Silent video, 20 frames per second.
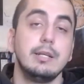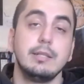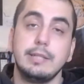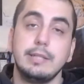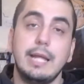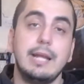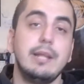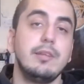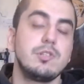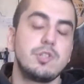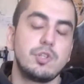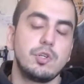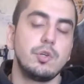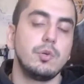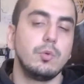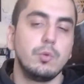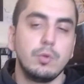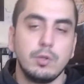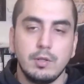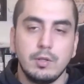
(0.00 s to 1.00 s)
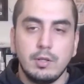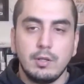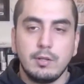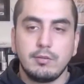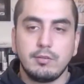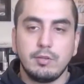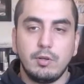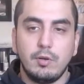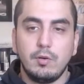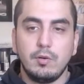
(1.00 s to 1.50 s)
That is true.
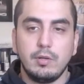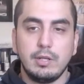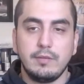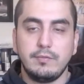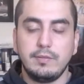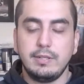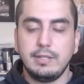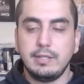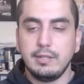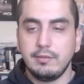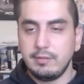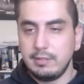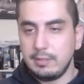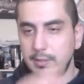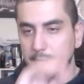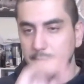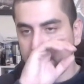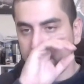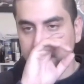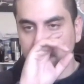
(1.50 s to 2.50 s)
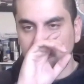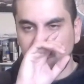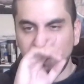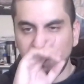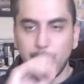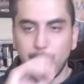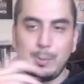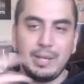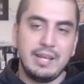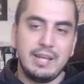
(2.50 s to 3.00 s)
So if he doesn't
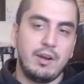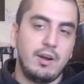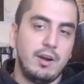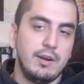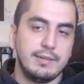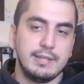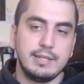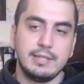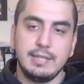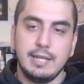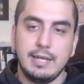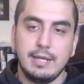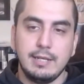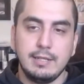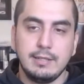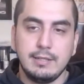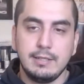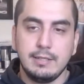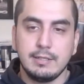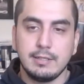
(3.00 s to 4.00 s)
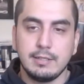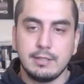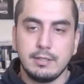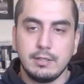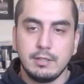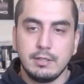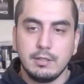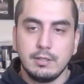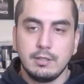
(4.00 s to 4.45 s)
continue to play hard, then yeah, anything could